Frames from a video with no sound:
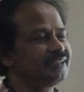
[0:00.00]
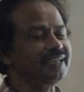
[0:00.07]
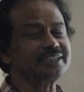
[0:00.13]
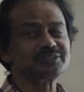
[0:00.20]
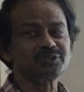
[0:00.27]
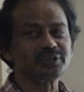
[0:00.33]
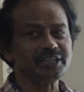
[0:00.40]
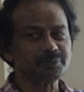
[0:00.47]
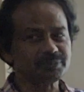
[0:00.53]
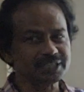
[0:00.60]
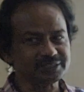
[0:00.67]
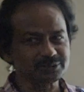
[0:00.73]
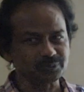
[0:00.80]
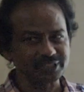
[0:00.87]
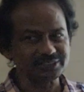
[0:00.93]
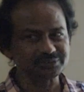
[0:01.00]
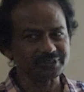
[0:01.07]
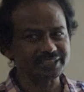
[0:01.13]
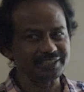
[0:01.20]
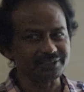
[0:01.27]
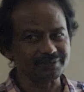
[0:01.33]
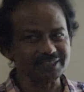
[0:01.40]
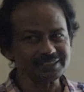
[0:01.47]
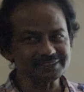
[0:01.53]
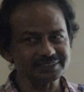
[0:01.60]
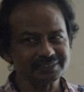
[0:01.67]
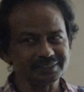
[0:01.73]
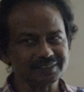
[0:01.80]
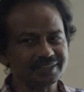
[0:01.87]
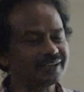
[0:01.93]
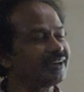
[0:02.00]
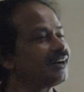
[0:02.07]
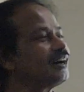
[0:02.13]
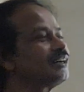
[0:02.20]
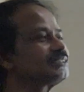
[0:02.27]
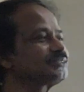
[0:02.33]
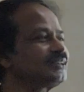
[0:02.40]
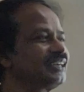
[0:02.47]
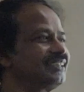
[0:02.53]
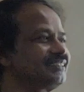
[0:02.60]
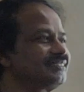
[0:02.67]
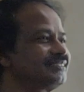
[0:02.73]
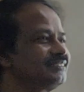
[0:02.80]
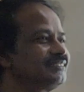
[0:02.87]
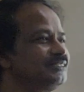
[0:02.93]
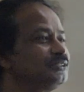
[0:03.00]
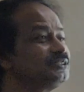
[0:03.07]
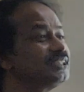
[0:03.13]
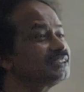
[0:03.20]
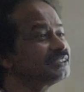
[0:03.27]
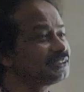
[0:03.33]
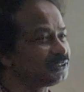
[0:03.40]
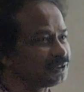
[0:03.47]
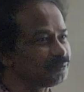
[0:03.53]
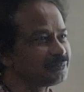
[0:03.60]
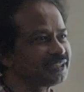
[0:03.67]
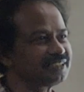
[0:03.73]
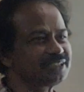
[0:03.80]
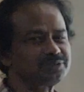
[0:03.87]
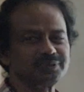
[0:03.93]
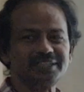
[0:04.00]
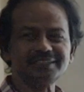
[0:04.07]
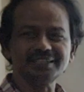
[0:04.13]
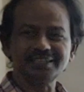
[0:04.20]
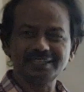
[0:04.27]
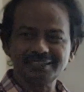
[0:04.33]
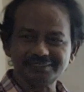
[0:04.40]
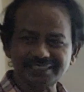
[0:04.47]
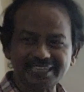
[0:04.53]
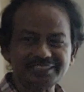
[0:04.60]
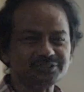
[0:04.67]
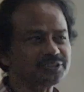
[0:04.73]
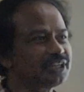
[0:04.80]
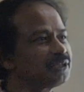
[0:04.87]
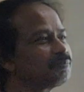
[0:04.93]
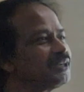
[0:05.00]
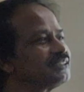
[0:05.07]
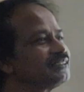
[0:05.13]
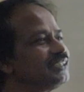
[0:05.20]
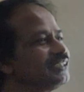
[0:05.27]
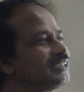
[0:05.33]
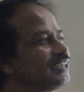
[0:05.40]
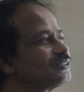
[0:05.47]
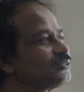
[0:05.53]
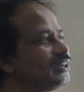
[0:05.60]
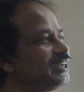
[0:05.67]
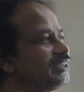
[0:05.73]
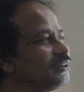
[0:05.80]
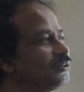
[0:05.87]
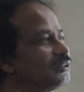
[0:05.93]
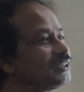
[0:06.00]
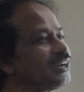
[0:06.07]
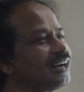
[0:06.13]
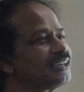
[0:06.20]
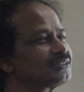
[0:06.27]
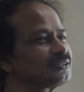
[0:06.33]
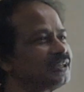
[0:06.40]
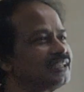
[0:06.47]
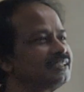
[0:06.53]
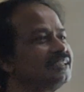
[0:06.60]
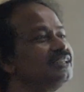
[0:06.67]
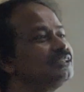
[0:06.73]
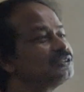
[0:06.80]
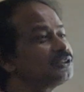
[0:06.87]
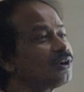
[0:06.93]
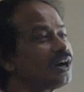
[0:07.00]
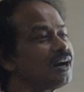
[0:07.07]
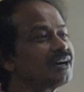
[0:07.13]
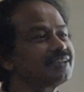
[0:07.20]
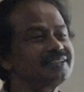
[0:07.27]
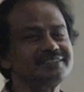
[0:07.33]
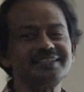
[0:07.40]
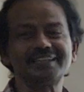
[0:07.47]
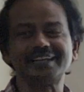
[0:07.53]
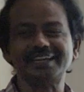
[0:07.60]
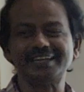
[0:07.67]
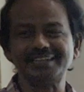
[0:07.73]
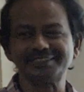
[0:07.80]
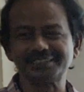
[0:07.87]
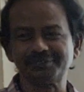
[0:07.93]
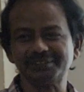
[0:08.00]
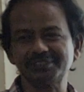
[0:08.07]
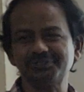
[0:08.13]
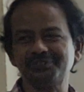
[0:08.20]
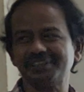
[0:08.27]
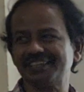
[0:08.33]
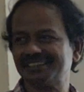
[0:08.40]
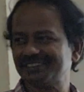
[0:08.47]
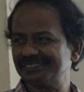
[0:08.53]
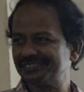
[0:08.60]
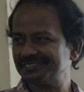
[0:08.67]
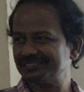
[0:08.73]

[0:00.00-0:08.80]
X squared plus y squared equals r squared. You just remember this one, xi squared plus eta squared equal to r squared. So r is the radius of the sphere.